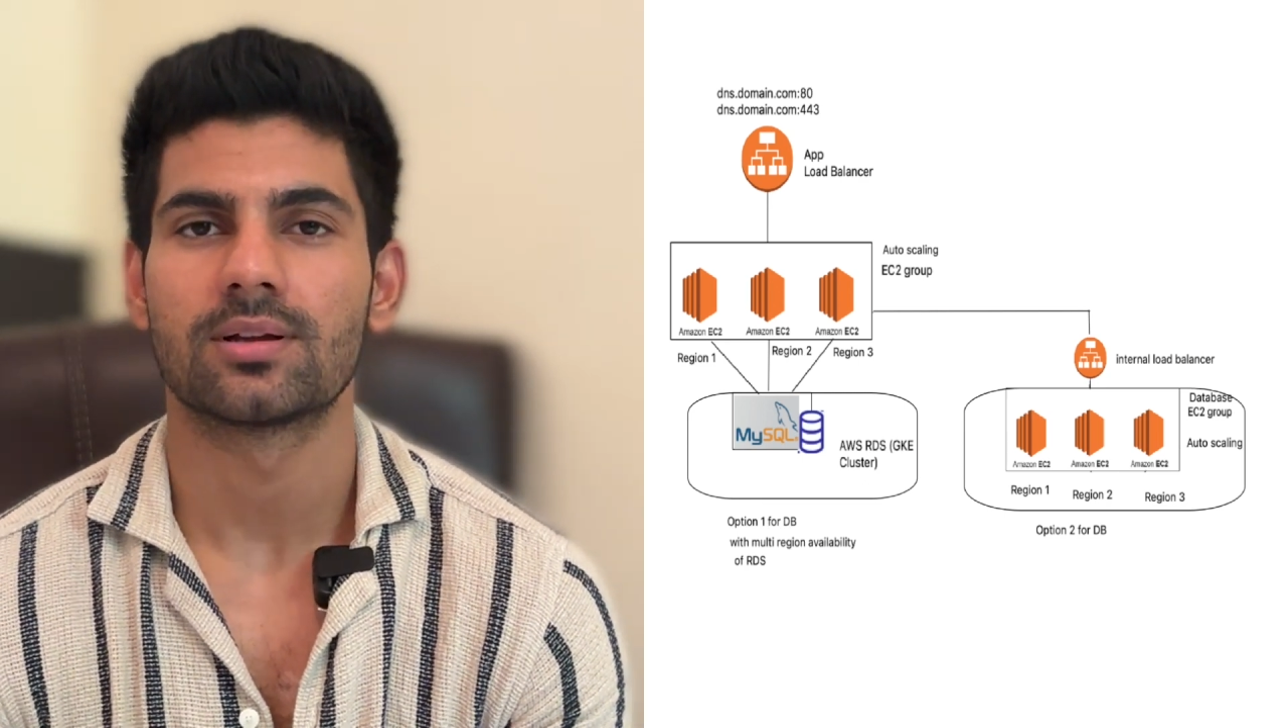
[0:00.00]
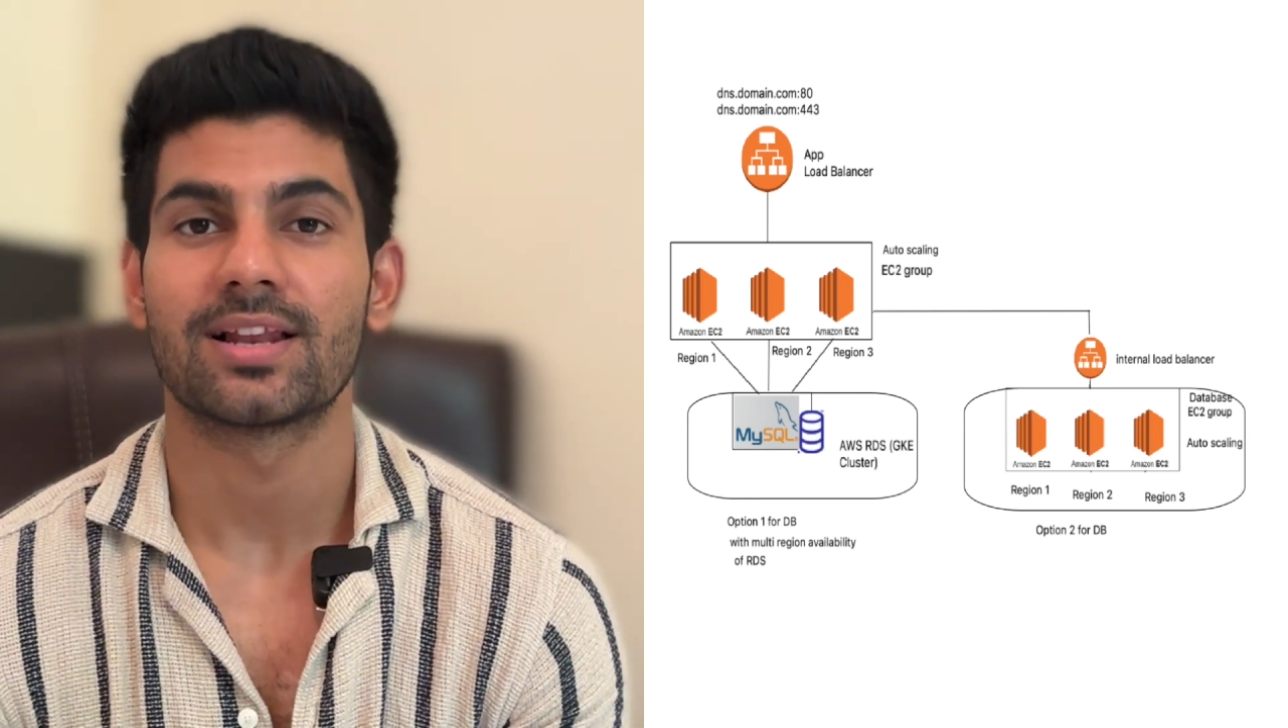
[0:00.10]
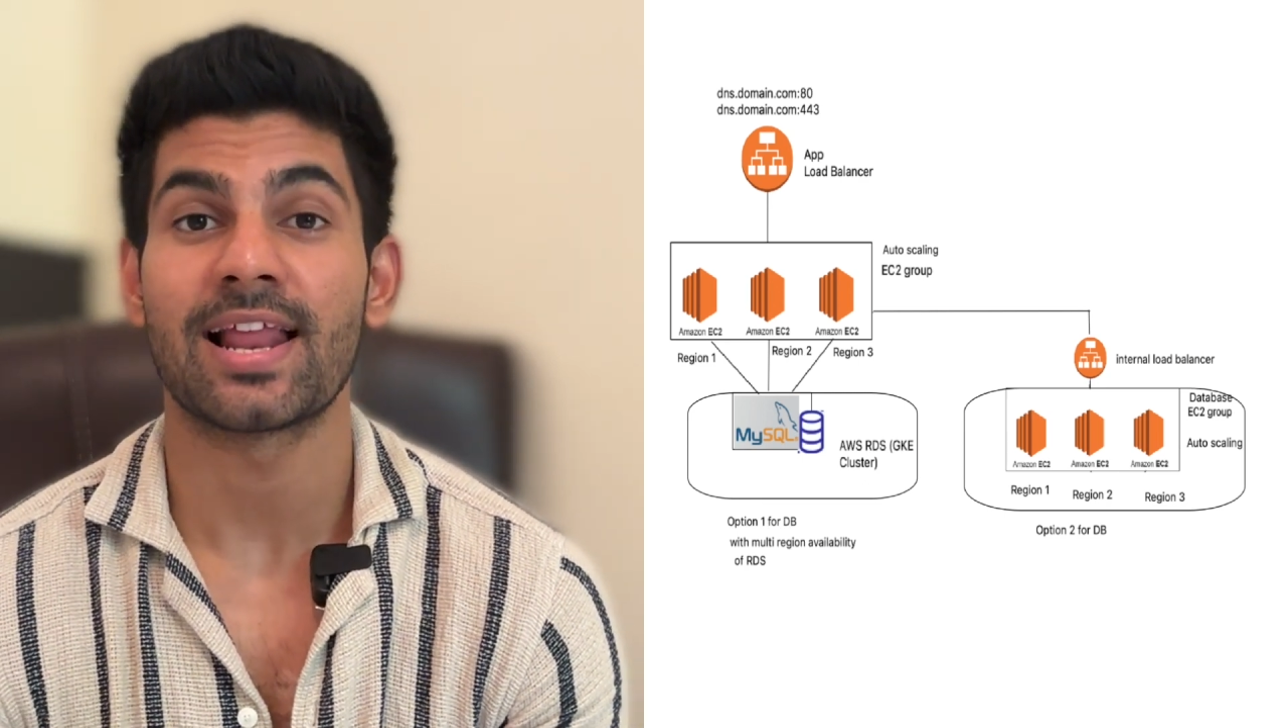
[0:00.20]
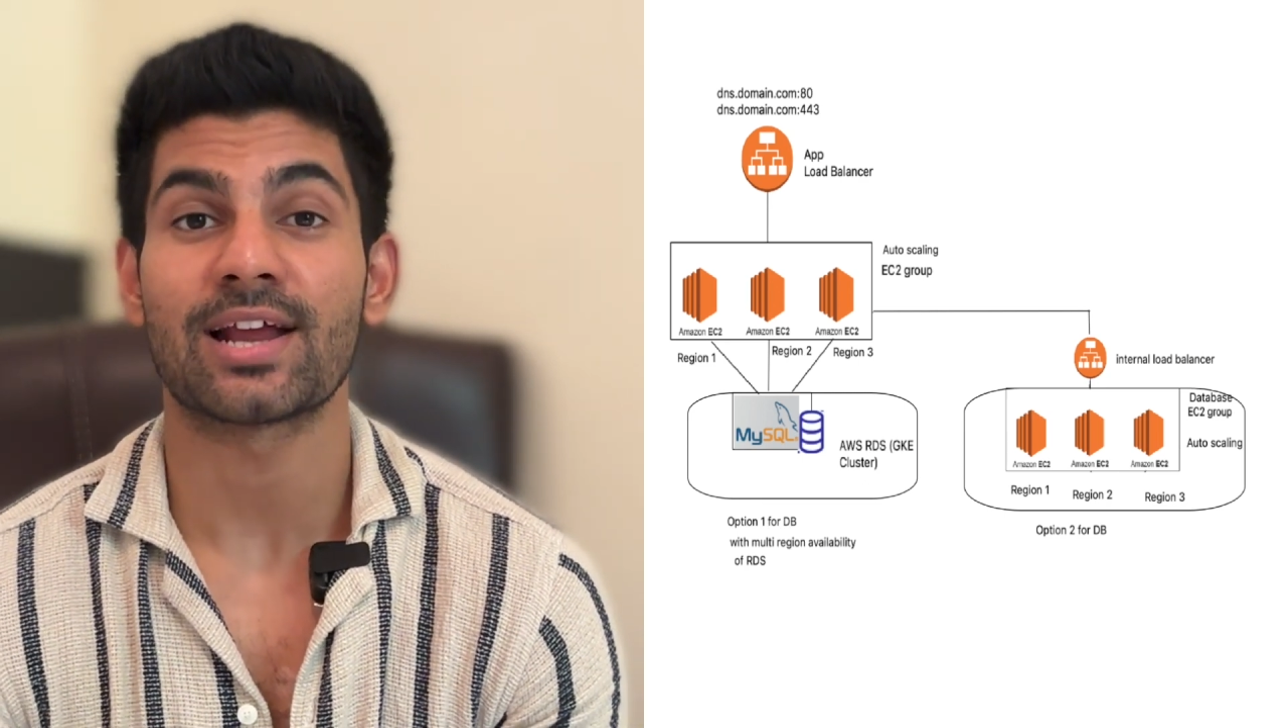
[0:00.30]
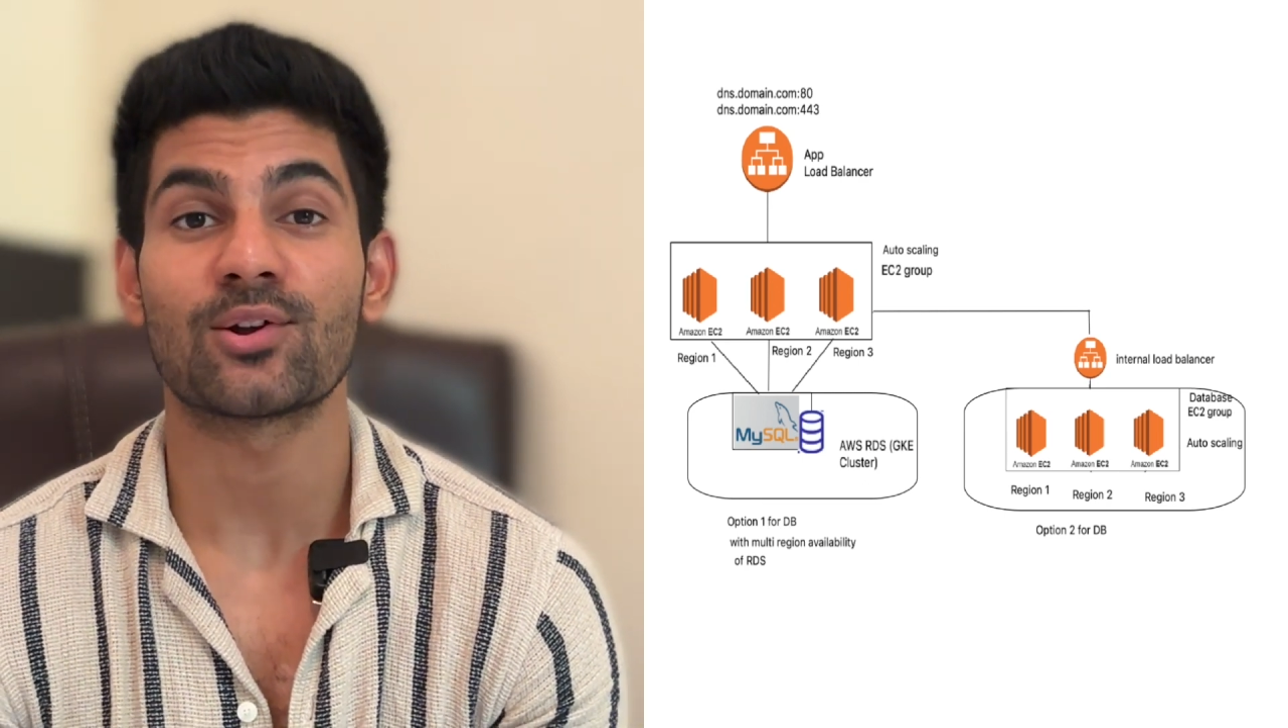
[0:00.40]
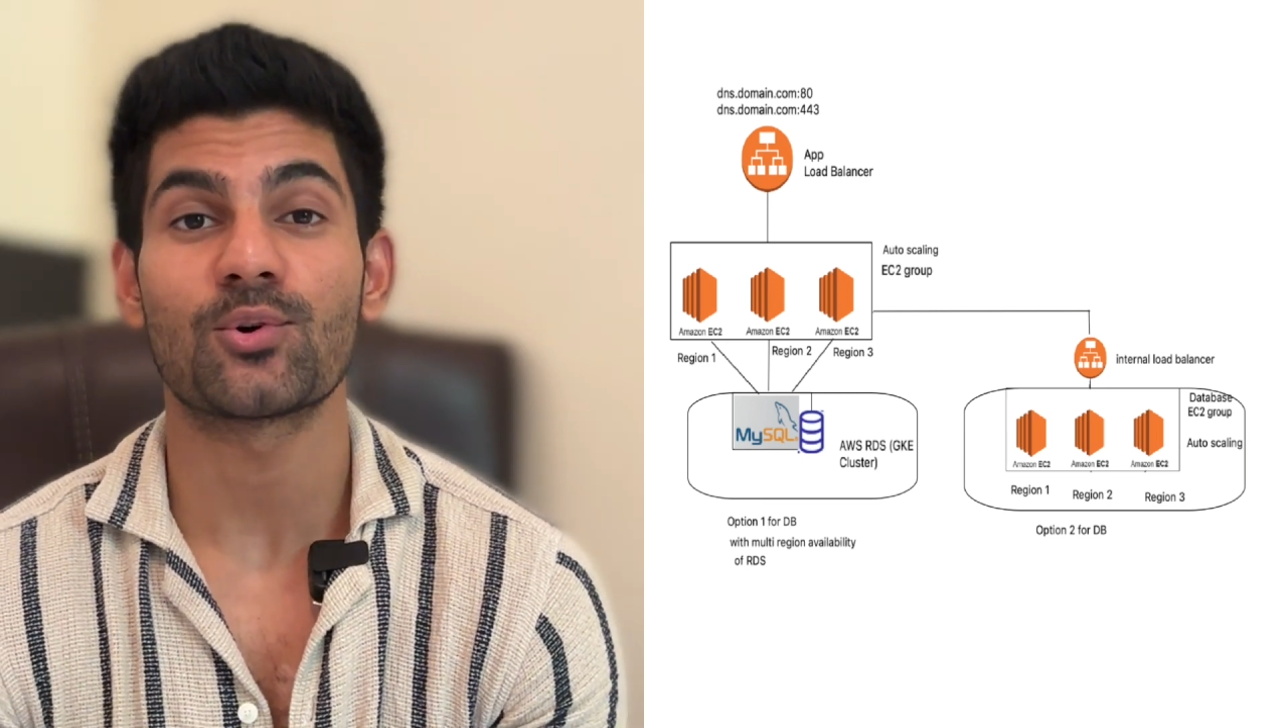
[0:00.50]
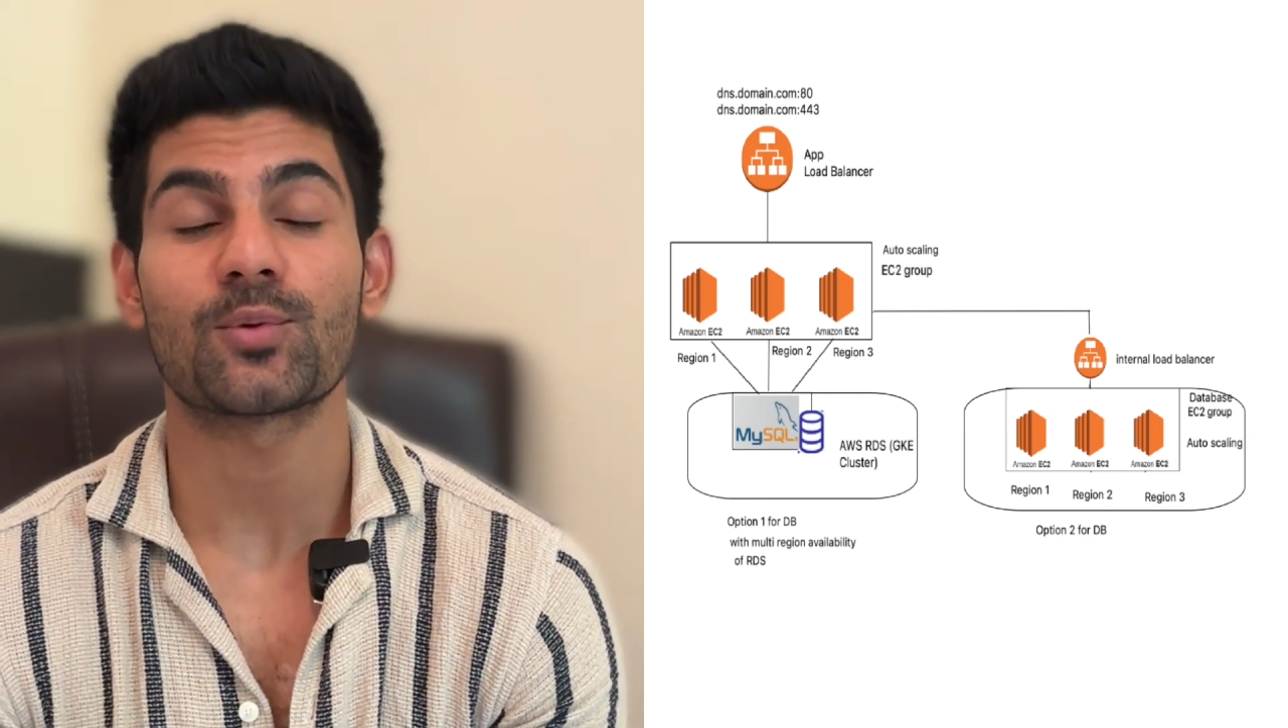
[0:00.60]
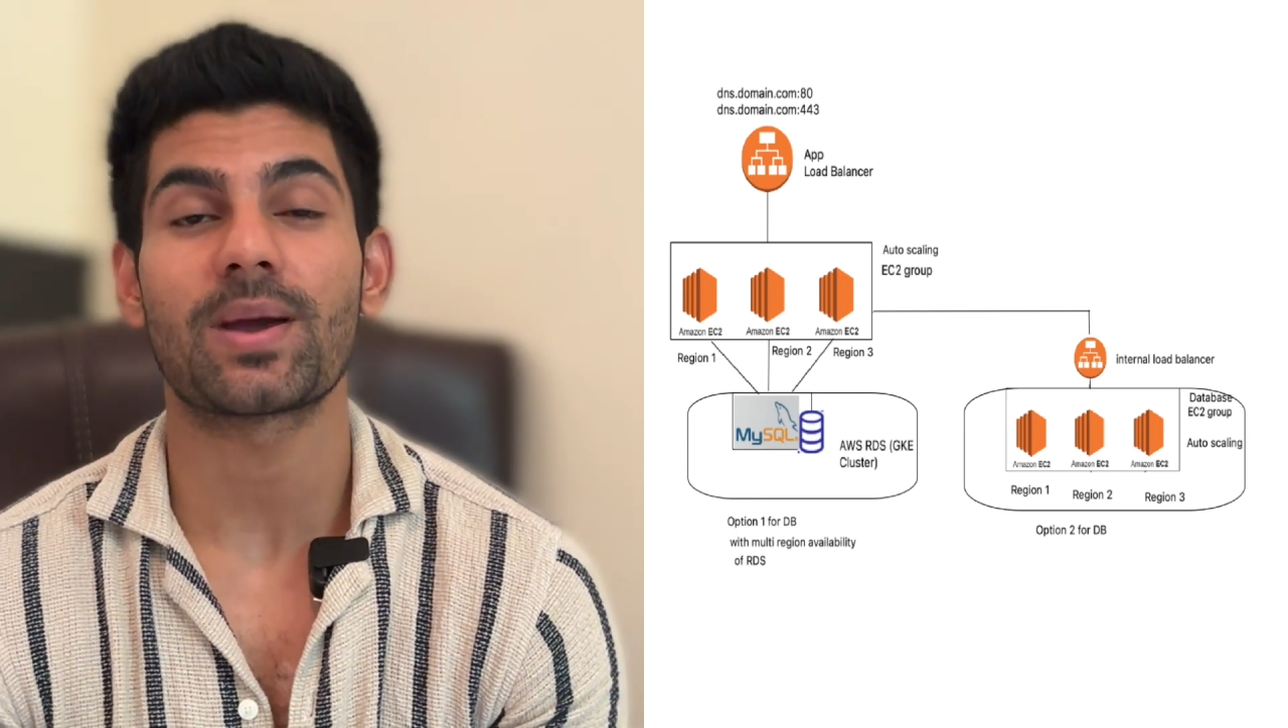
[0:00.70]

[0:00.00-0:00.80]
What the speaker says: like load